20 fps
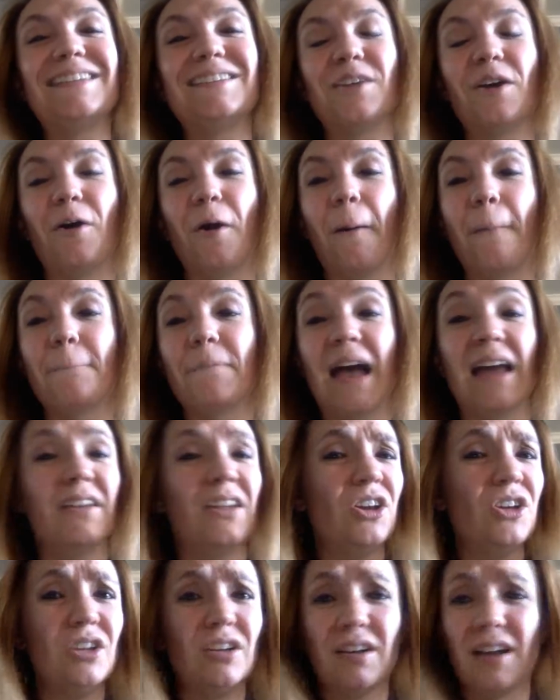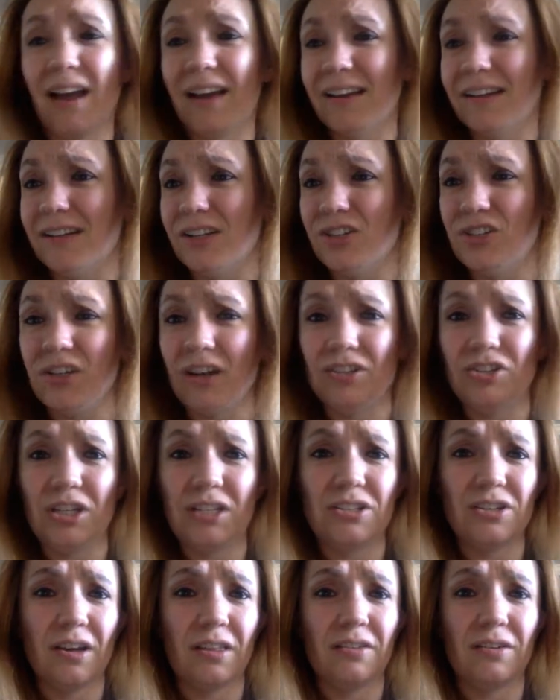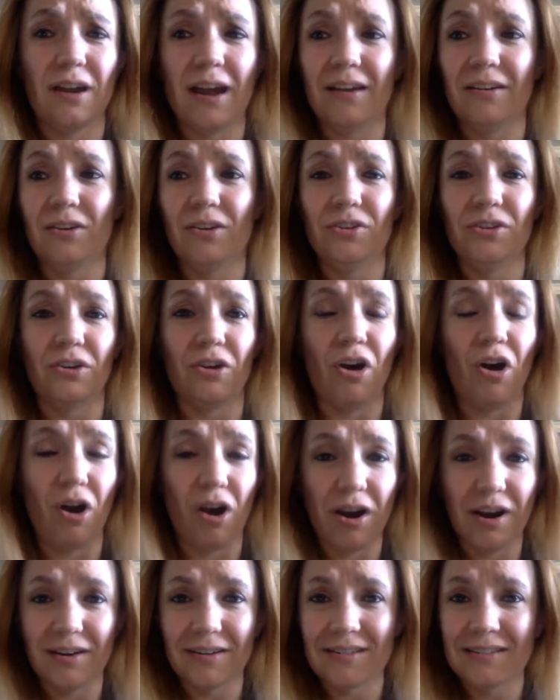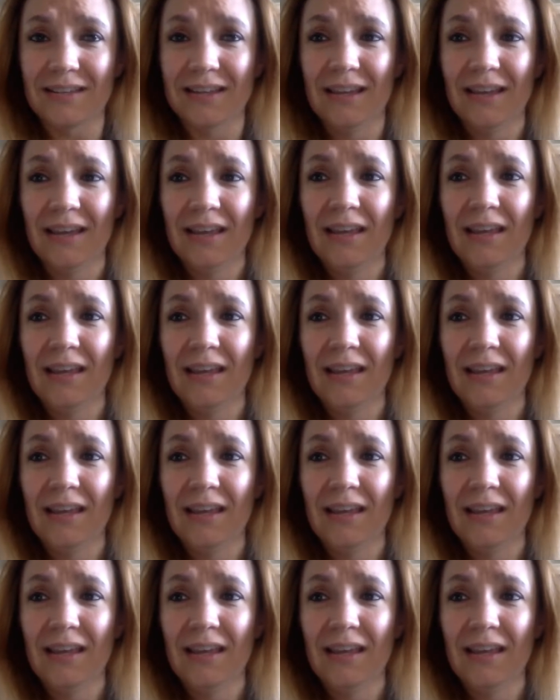So I know you're not going to judge each other. I know your hearts.